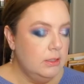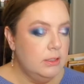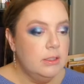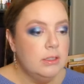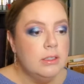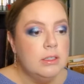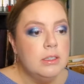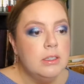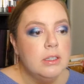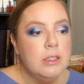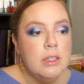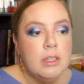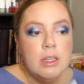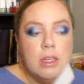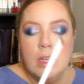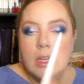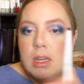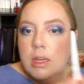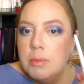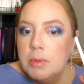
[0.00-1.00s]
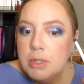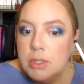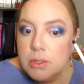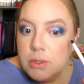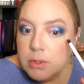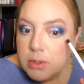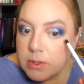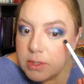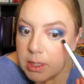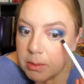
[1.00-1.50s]
I'm going to
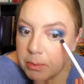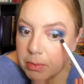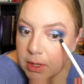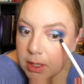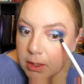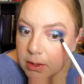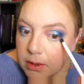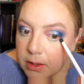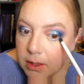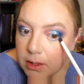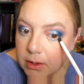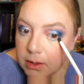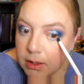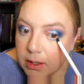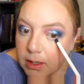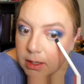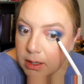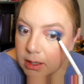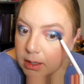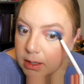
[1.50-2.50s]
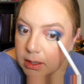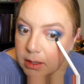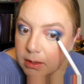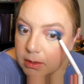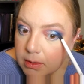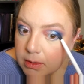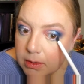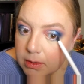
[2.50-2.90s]
do the same thing on the other eye